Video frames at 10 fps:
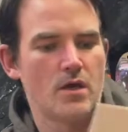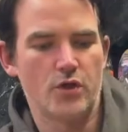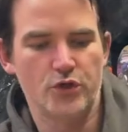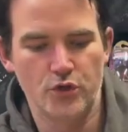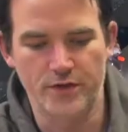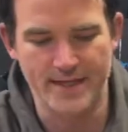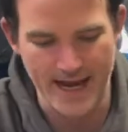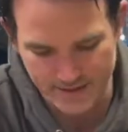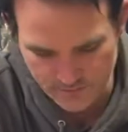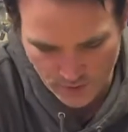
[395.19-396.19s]
New
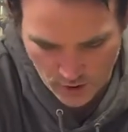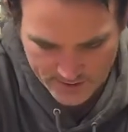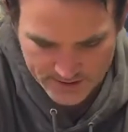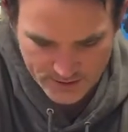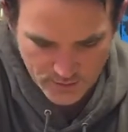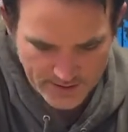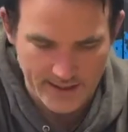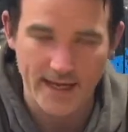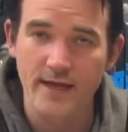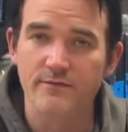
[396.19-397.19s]
Detective Comics this week,
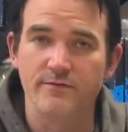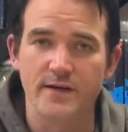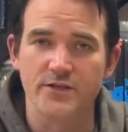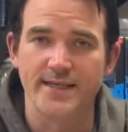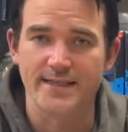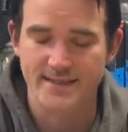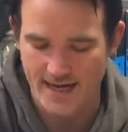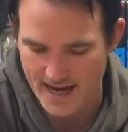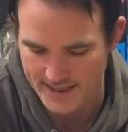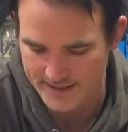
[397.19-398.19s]
again, Fear State a
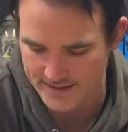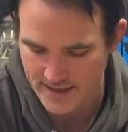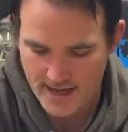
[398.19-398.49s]
tie-in.